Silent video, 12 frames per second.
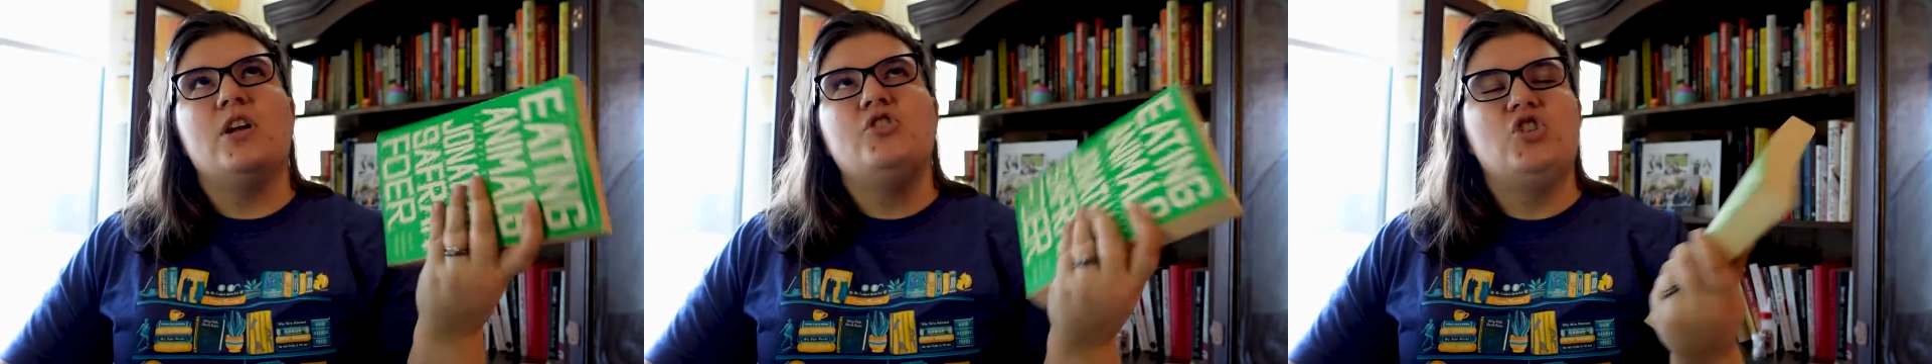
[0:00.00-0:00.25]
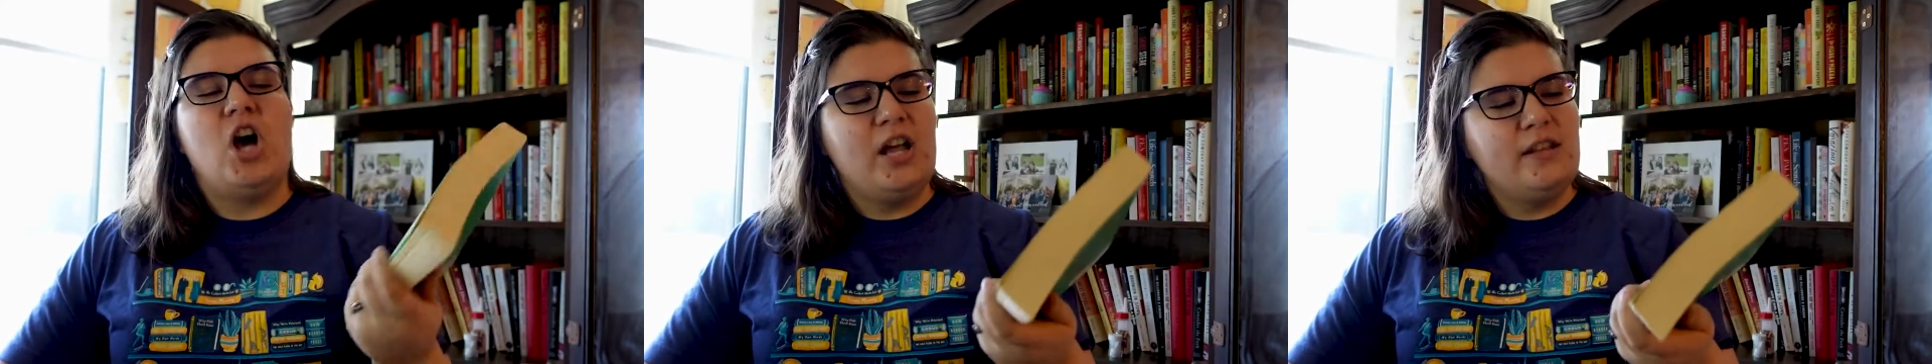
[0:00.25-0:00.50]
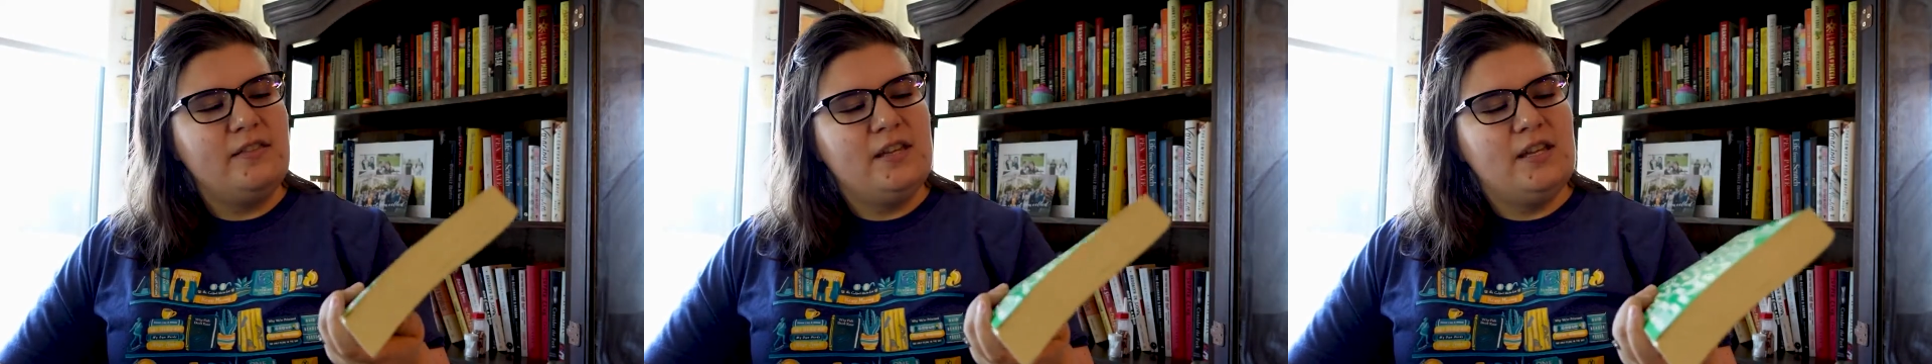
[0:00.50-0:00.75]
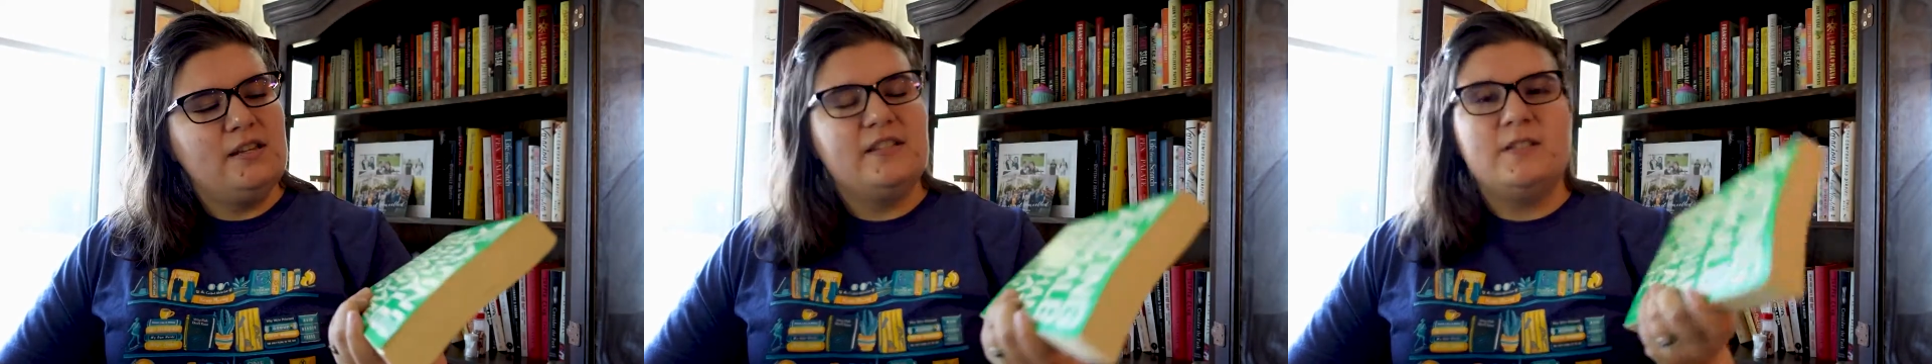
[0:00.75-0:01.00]

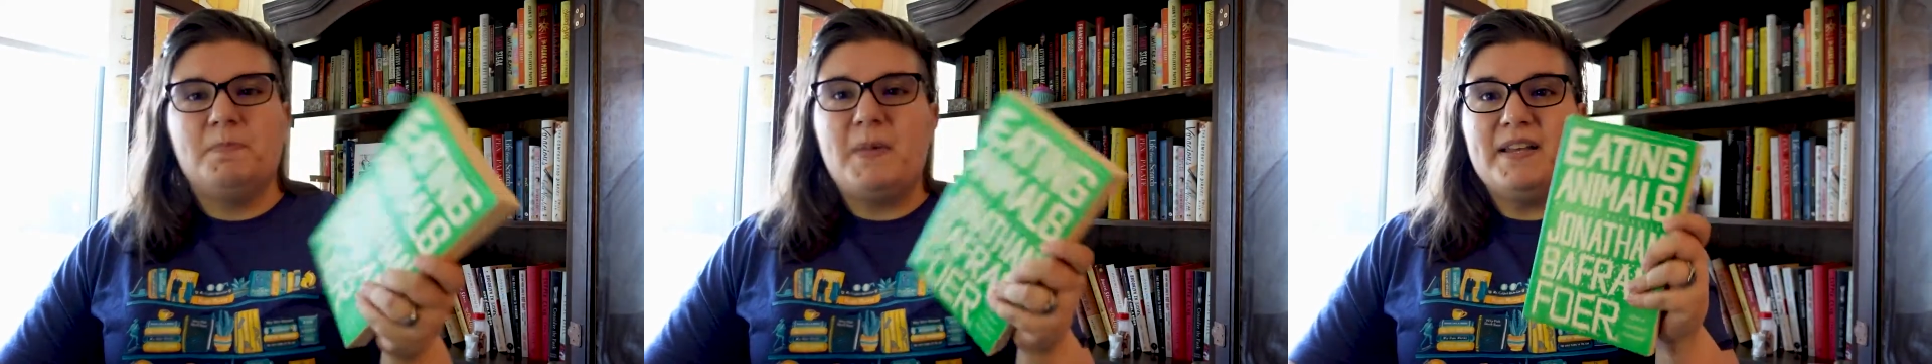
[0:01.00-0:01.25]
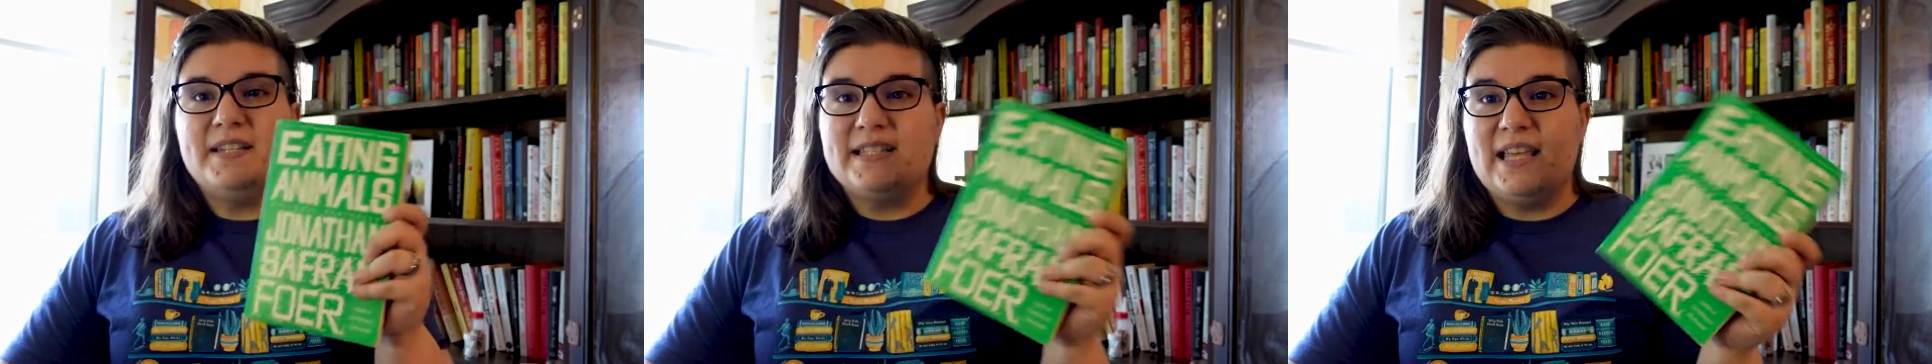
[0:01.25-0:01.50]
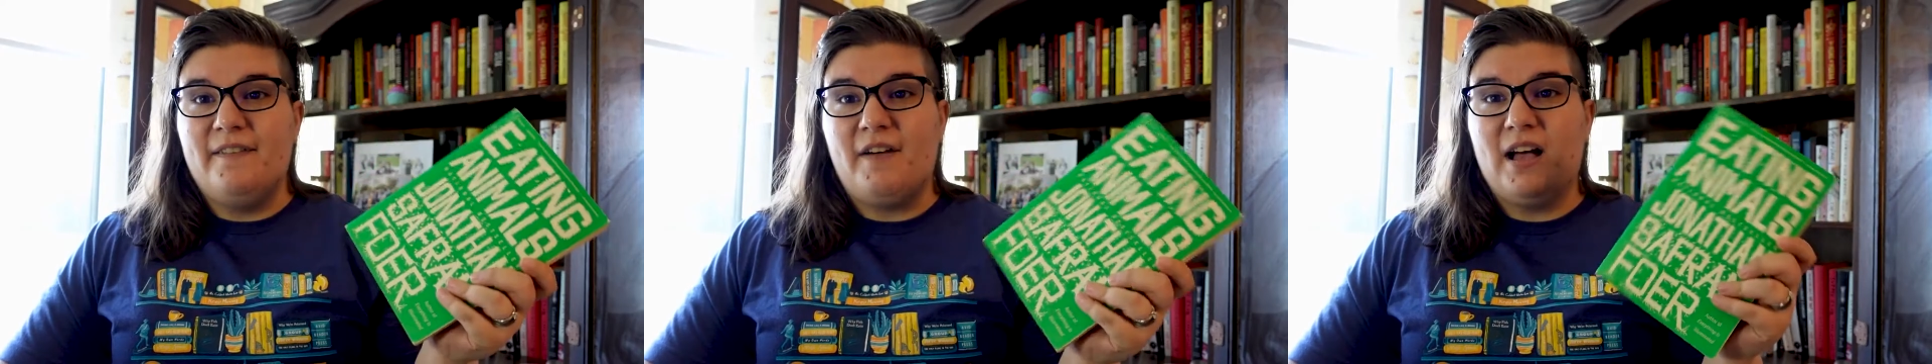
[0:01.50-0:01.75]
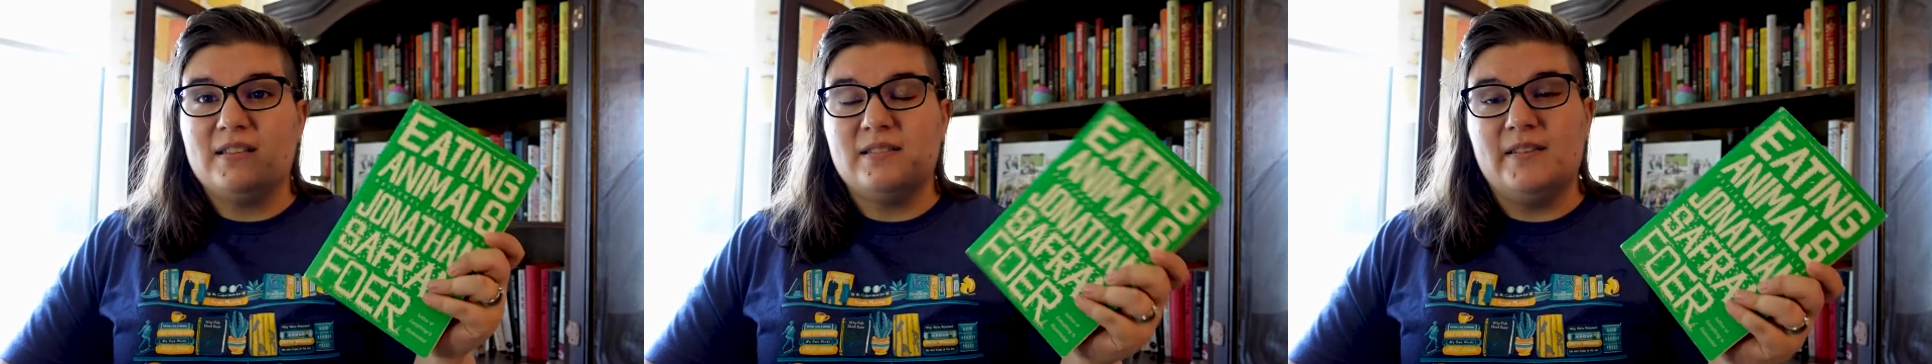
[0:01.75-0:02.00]
Jonathan spent his life
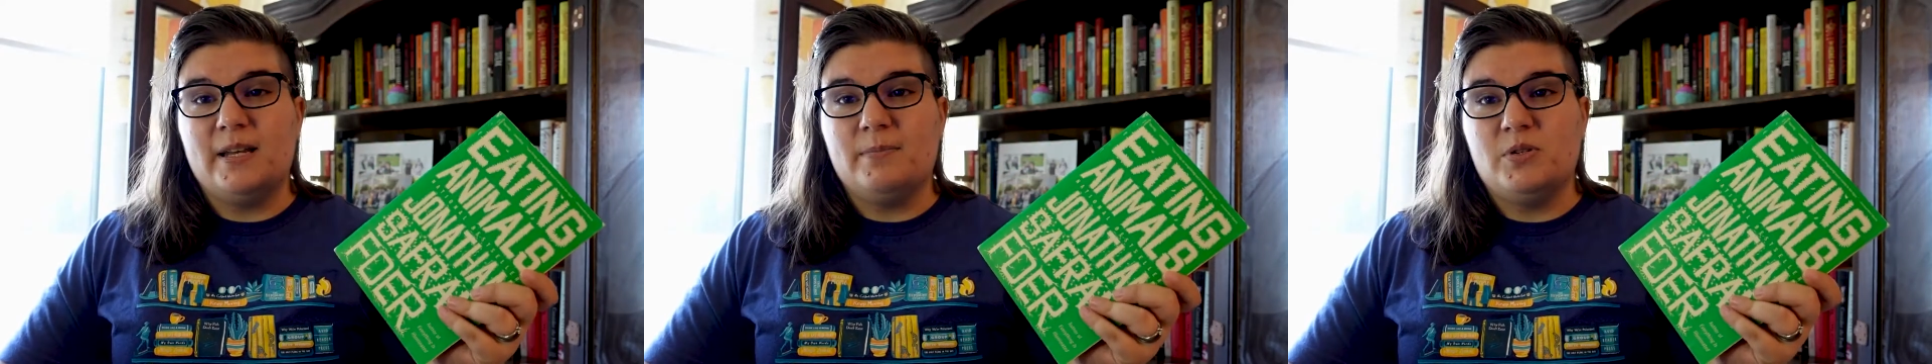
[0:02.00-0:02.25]
oscillating